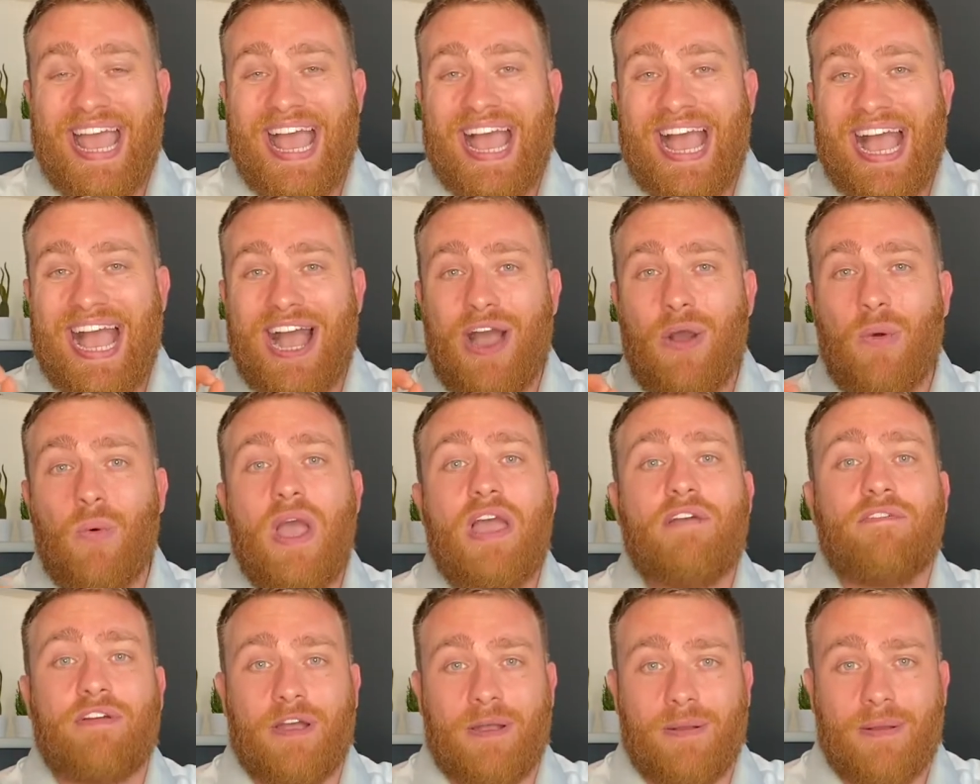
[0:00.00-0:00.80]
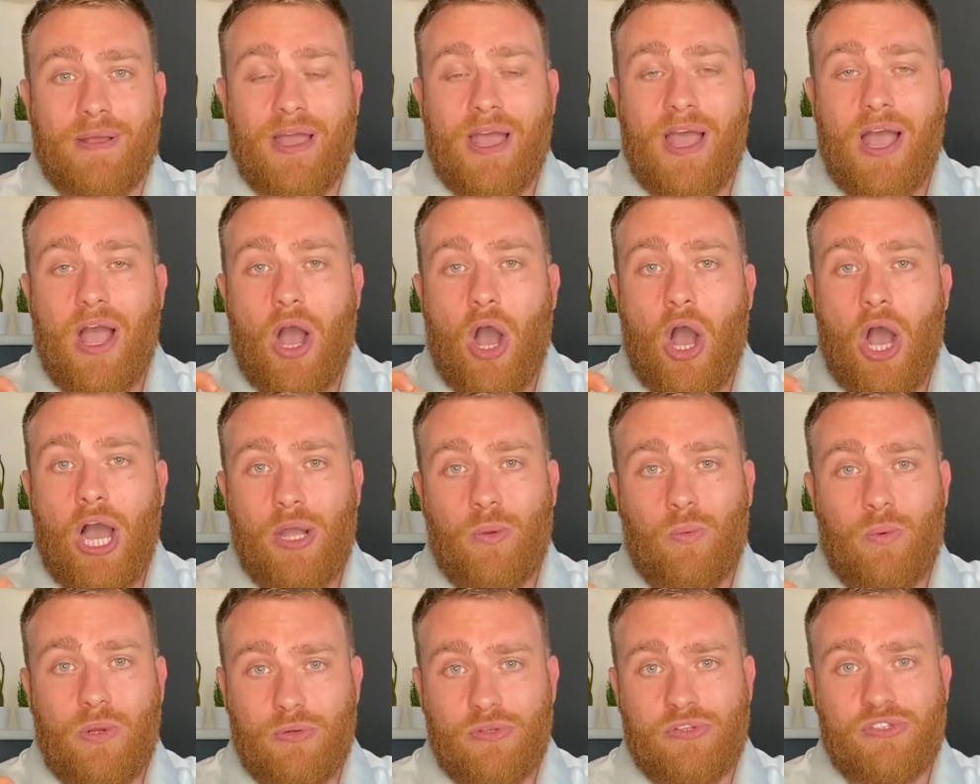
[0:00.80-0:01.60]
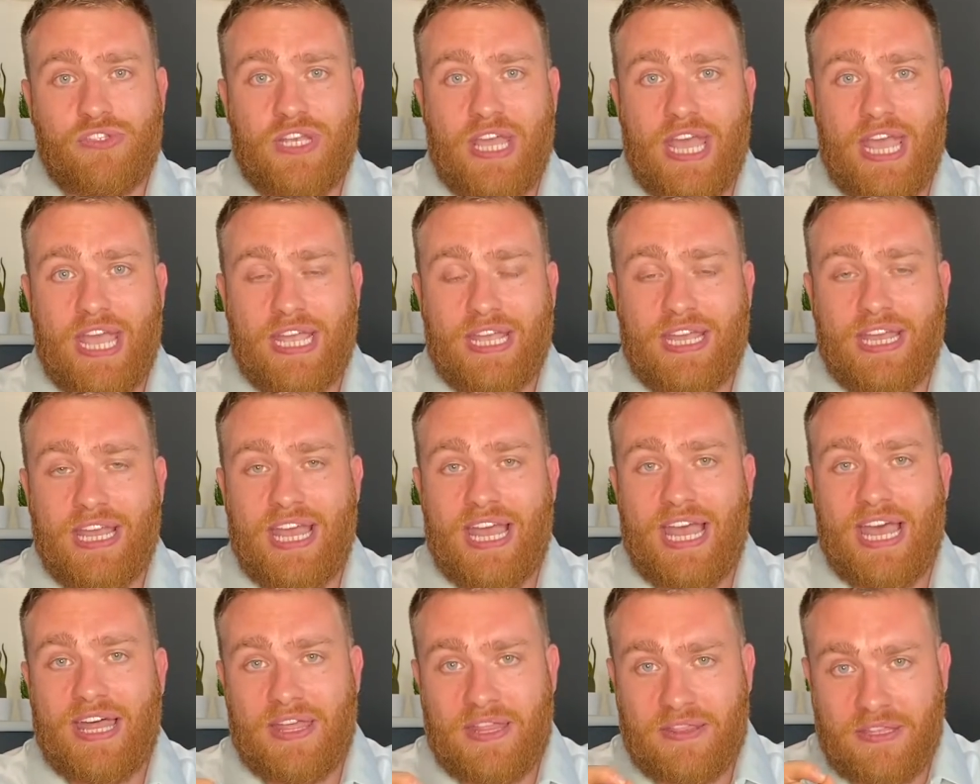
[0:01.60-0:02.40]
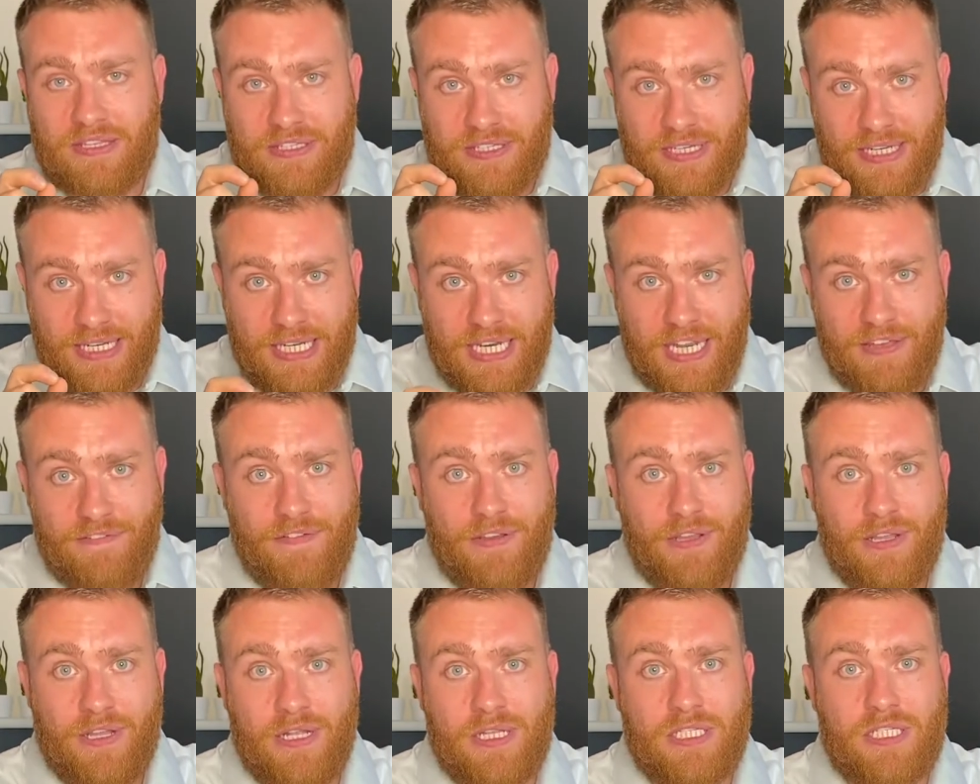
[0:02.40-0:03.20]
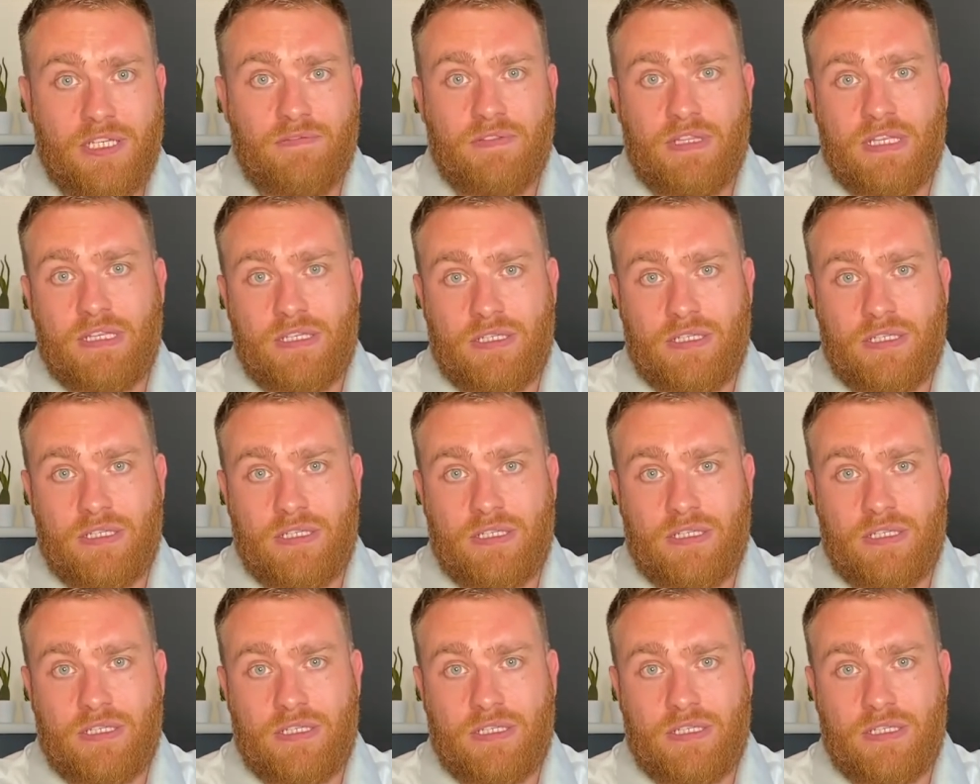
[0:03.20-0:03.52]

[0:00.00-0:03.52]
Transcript: However, I will say that the significance of this